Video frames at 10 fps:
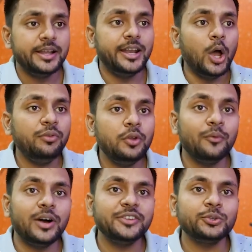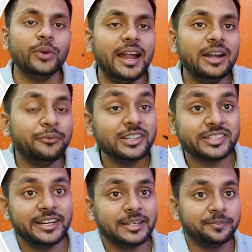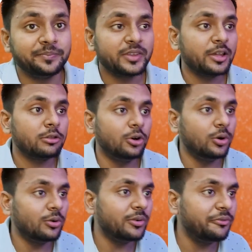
Now if you want to add first item, so